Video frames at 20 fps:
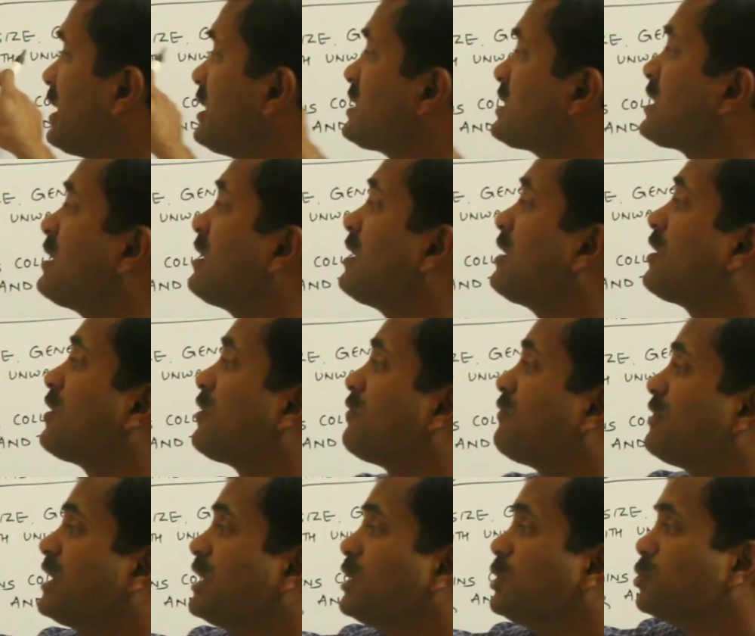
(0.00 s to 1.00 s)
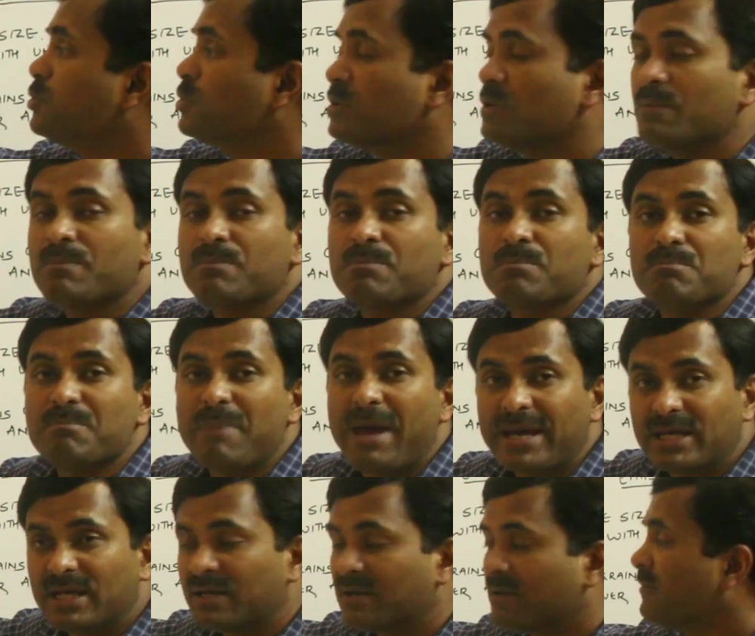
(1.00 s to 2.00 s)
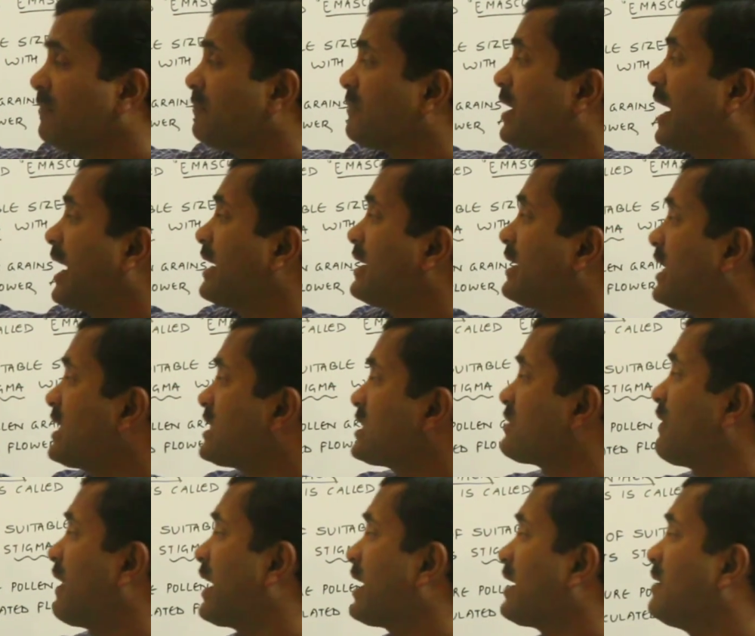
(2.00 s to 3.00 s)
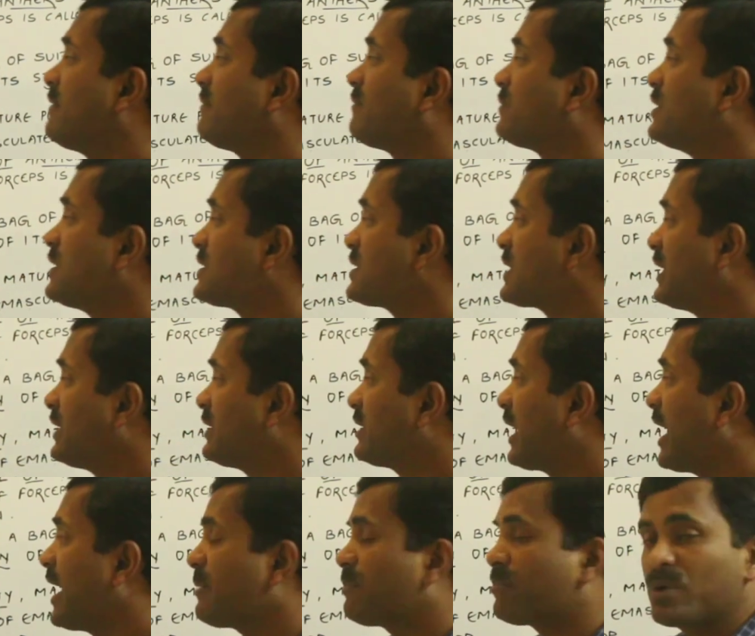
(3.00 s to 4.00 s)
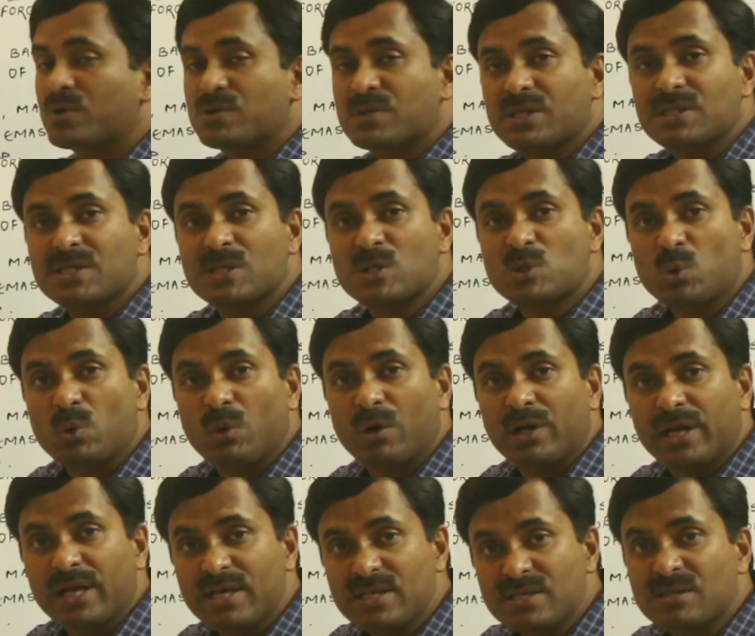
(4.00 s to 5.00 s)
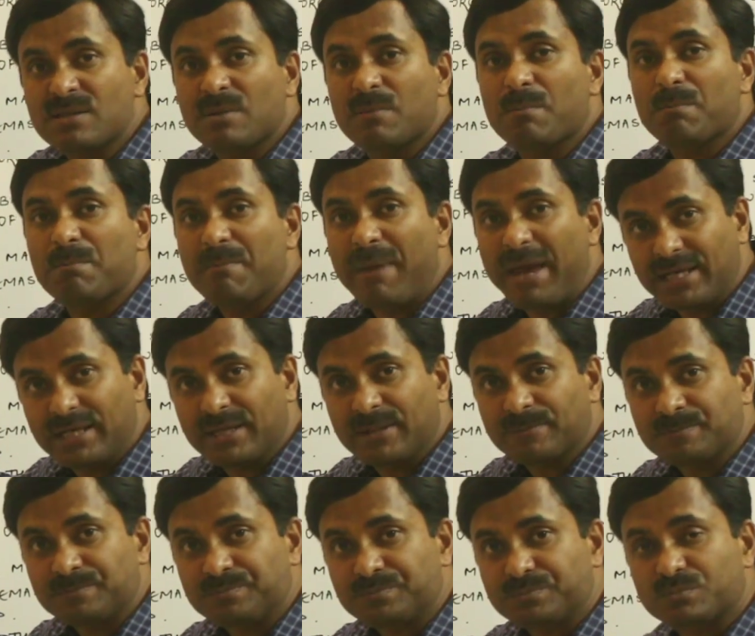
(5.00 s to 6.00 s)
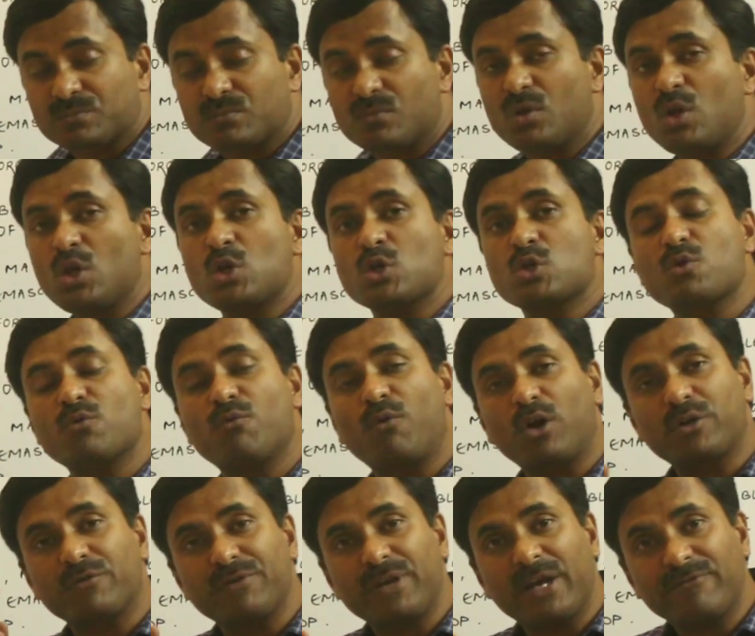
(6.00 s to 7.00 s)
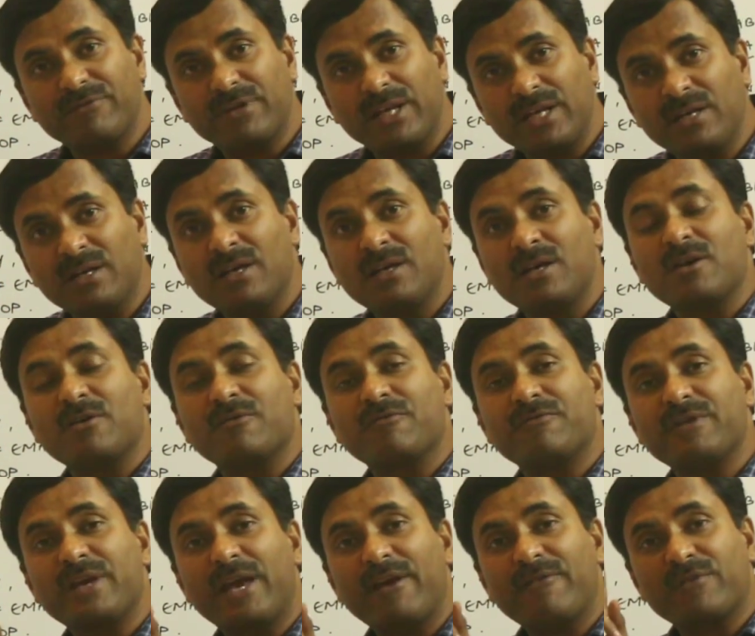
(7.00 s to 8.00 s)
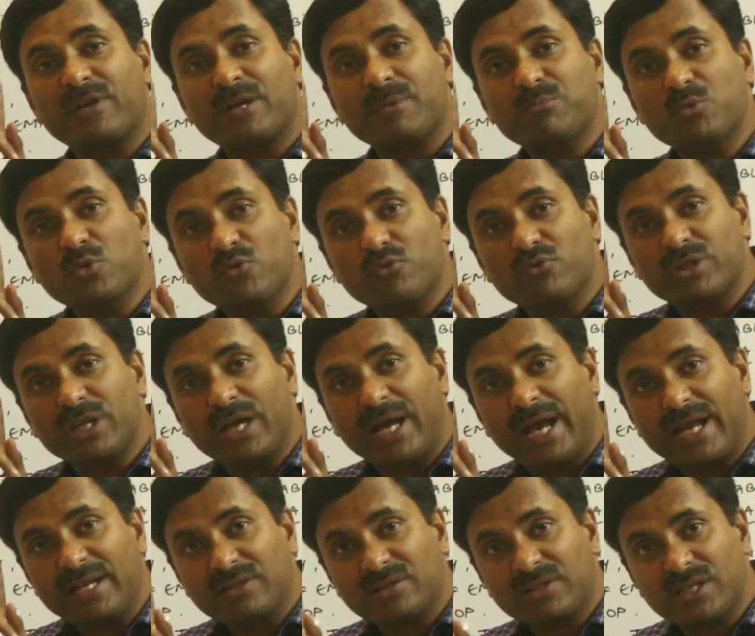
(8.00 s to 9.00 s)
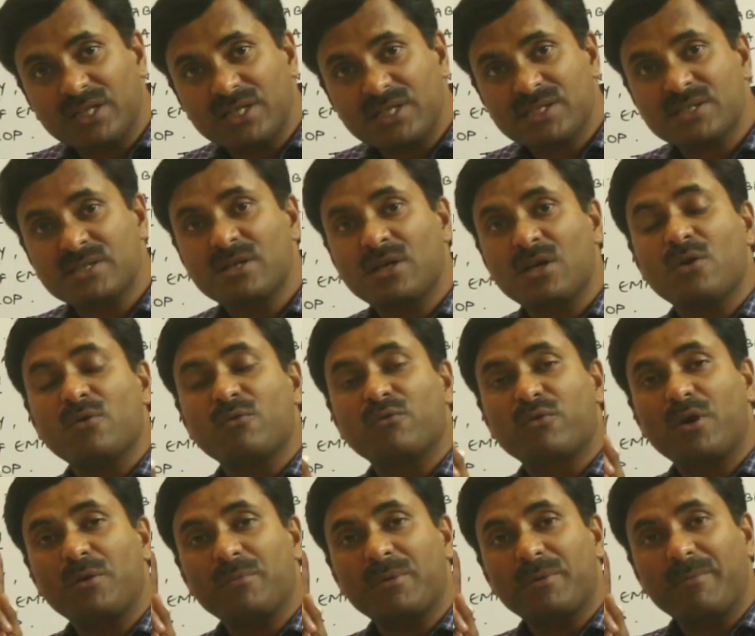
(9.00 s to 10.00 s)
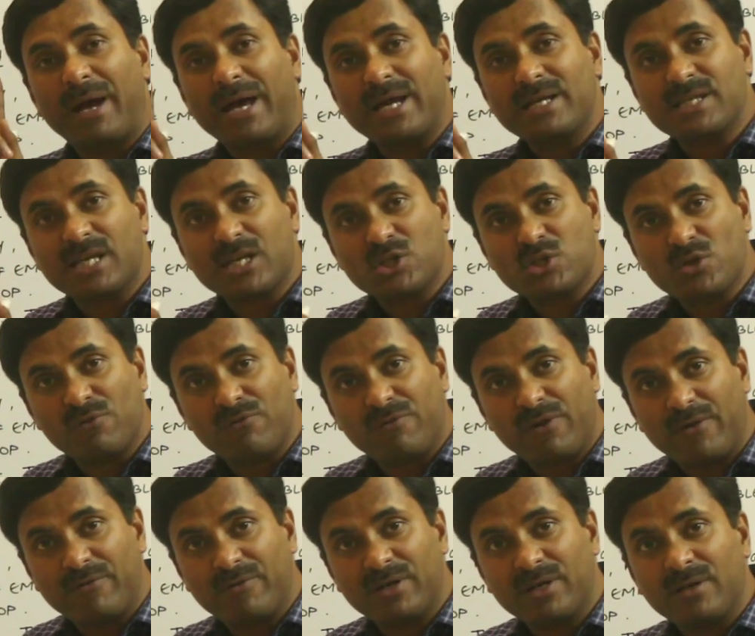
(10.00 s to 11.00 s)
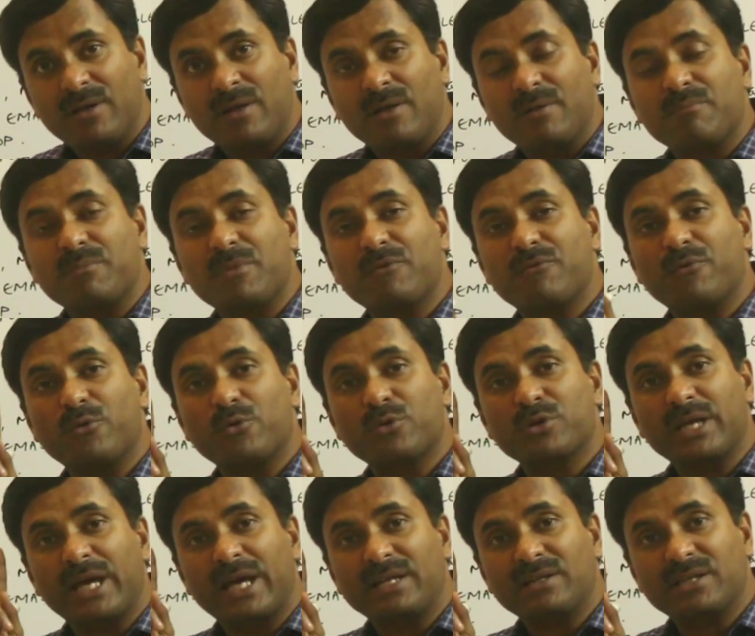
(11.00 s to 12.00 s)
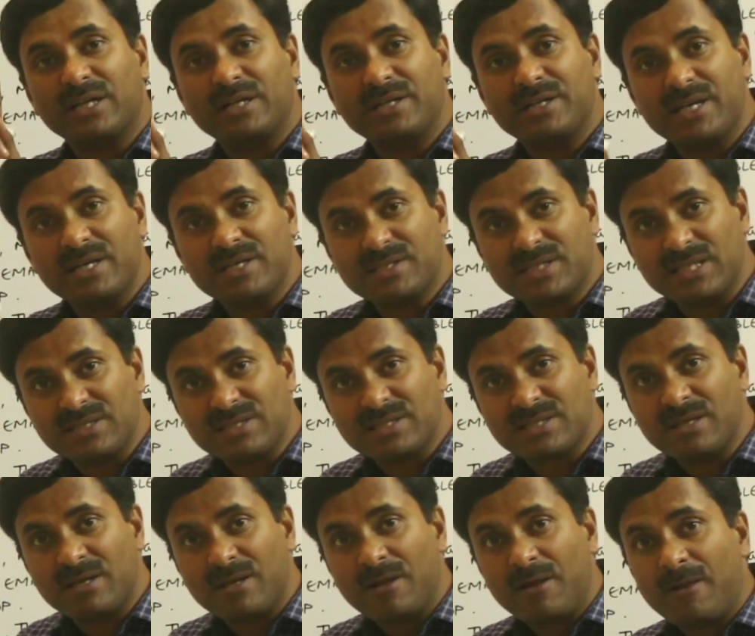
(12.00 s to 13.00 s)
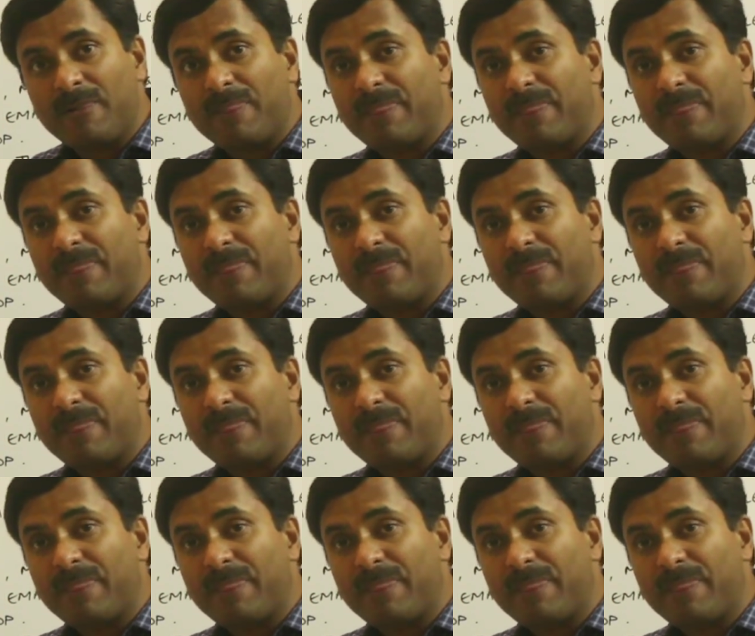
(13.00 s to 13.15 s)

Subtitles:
grains, we do bagging, and that's why this entire process is called as bagging. So what we have done, we have removed the anthers from a bisexual flower before the anther dehiscence,